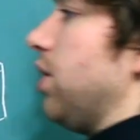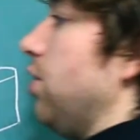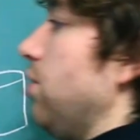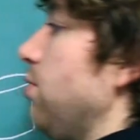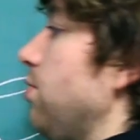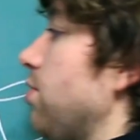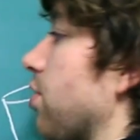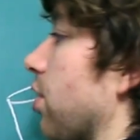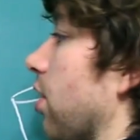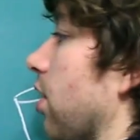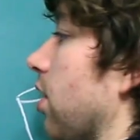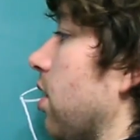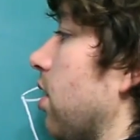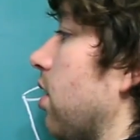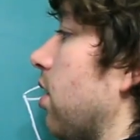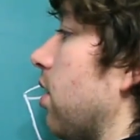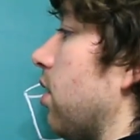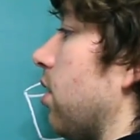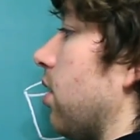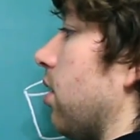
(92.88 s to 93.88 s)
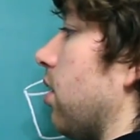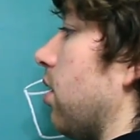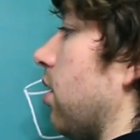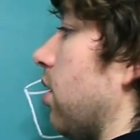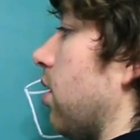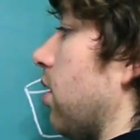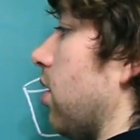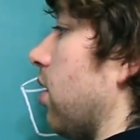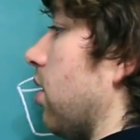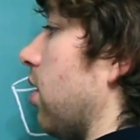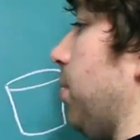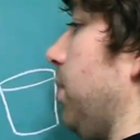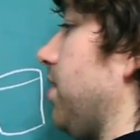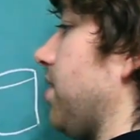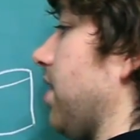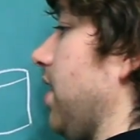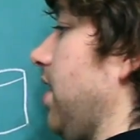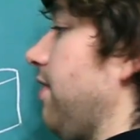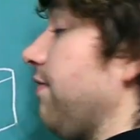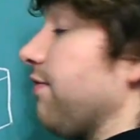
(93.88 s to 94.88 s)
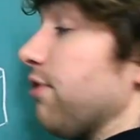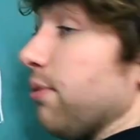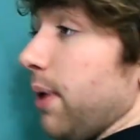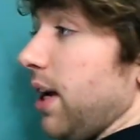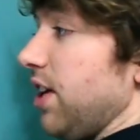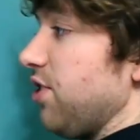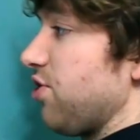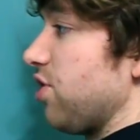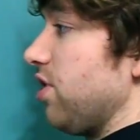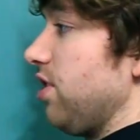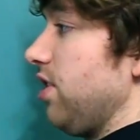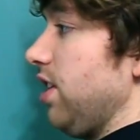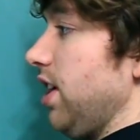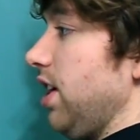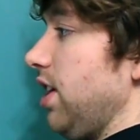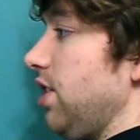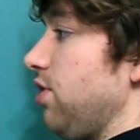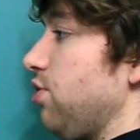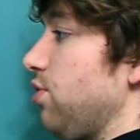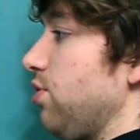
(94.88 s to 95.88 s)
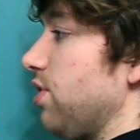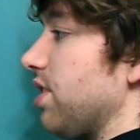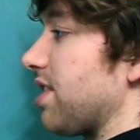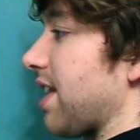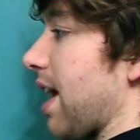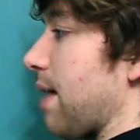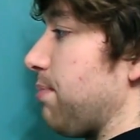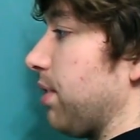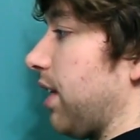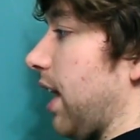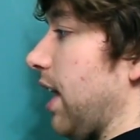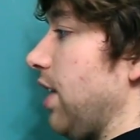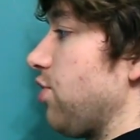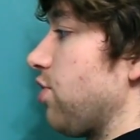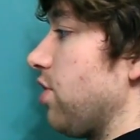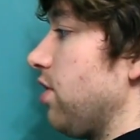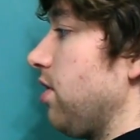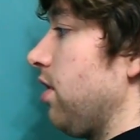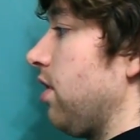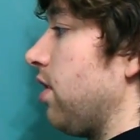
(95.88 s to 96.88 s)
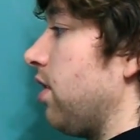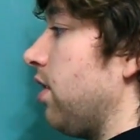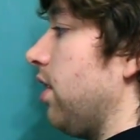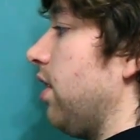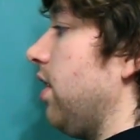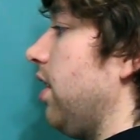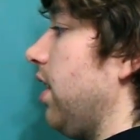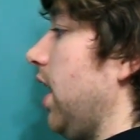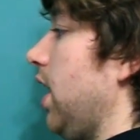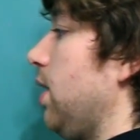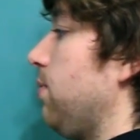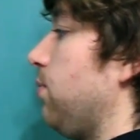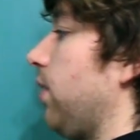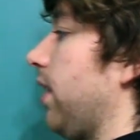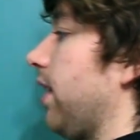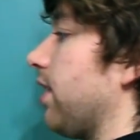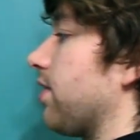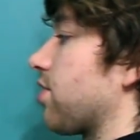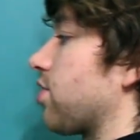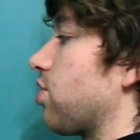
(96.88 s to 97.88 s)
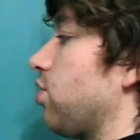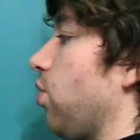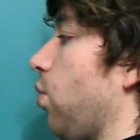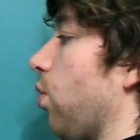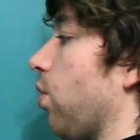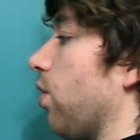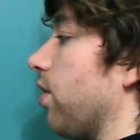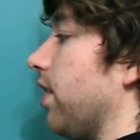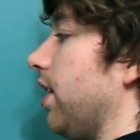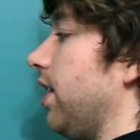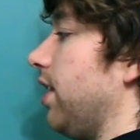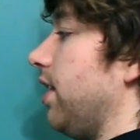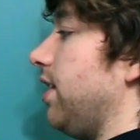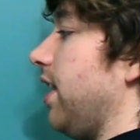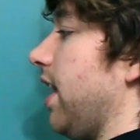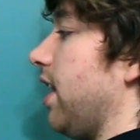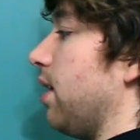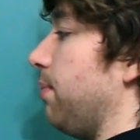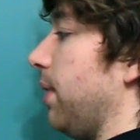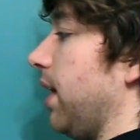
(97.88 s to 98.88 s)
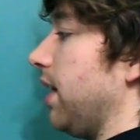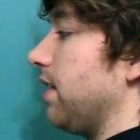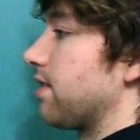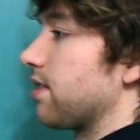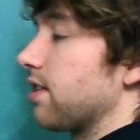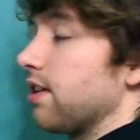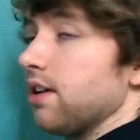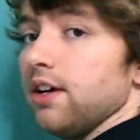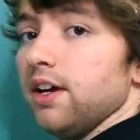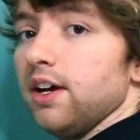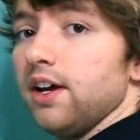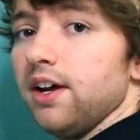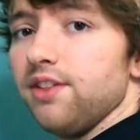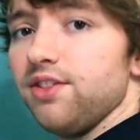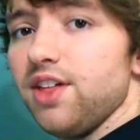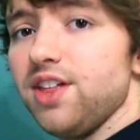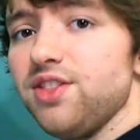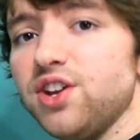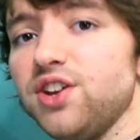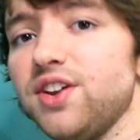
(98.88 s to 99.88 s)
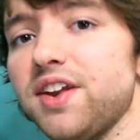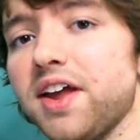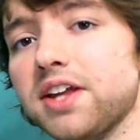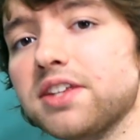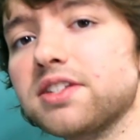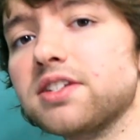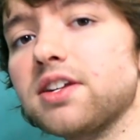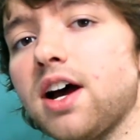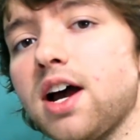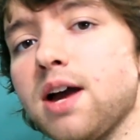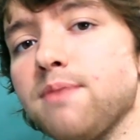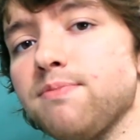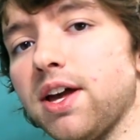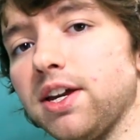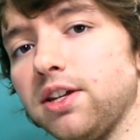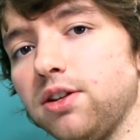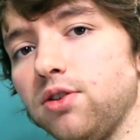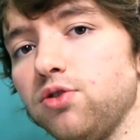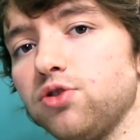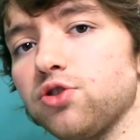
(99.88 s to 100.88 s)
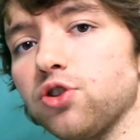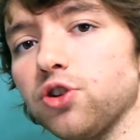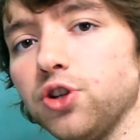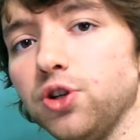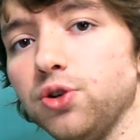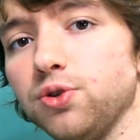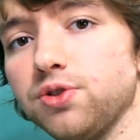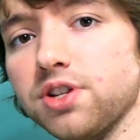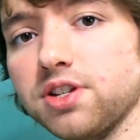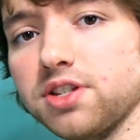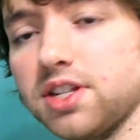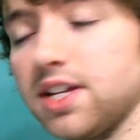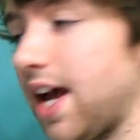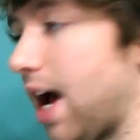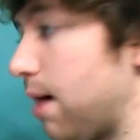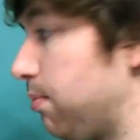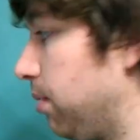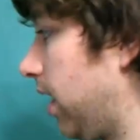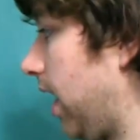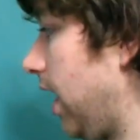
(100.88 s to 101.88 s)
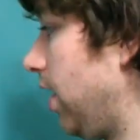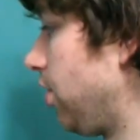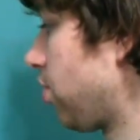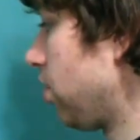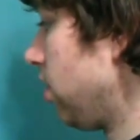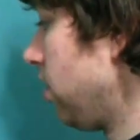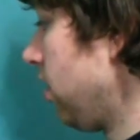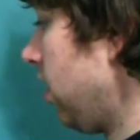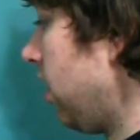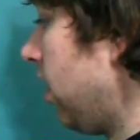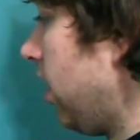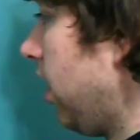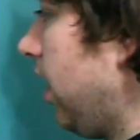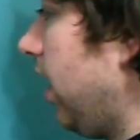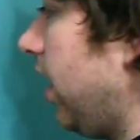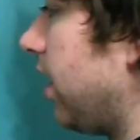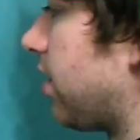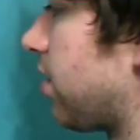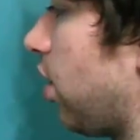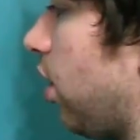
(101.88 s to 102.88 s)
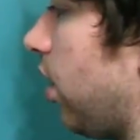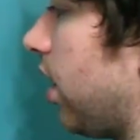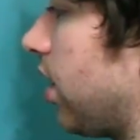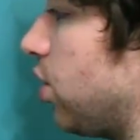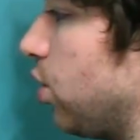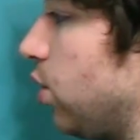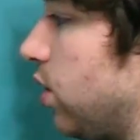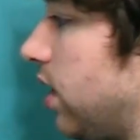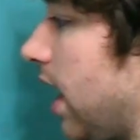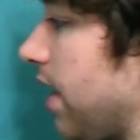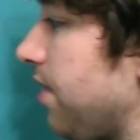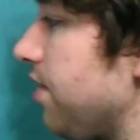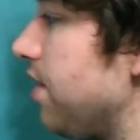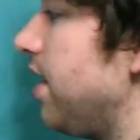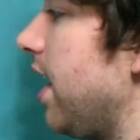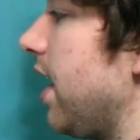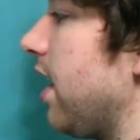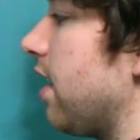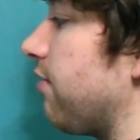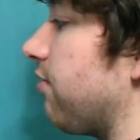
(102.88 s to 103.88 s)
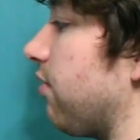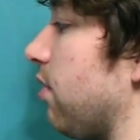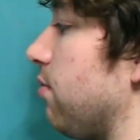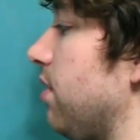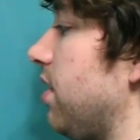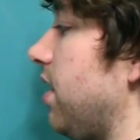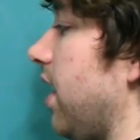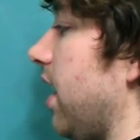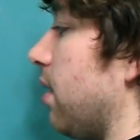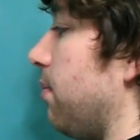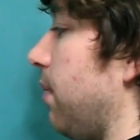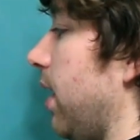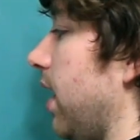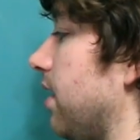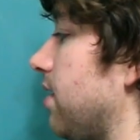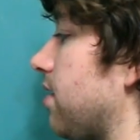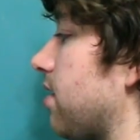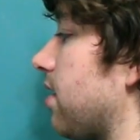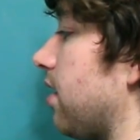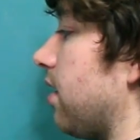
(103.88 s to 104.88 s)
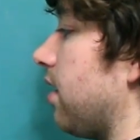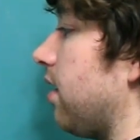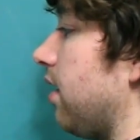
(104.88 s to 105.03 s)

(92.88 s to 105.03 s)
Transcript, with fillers: user puts information into this application, it will get stored in a database. Then the next time that user uses the application, it's going to get the data from the database